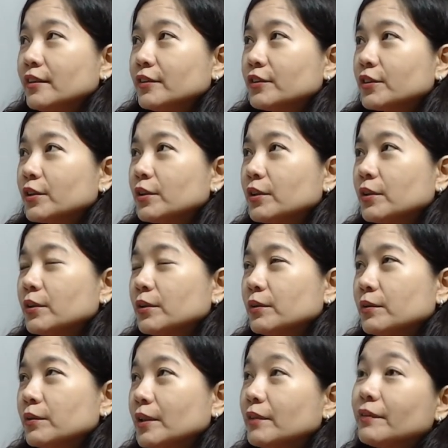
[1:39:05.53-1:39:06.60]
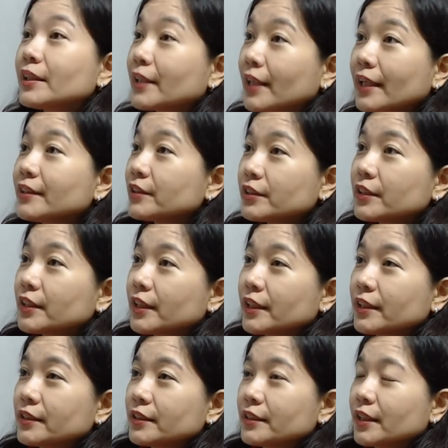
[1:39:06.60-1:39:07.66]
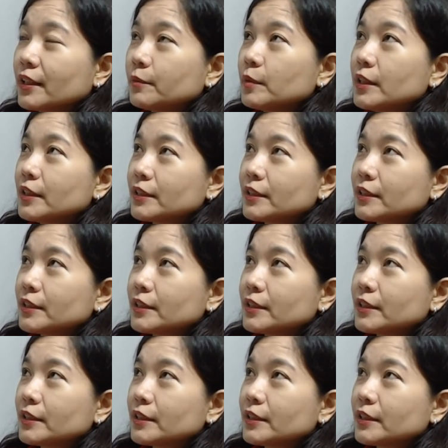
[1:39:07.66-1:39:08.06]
so even cancer kids, um,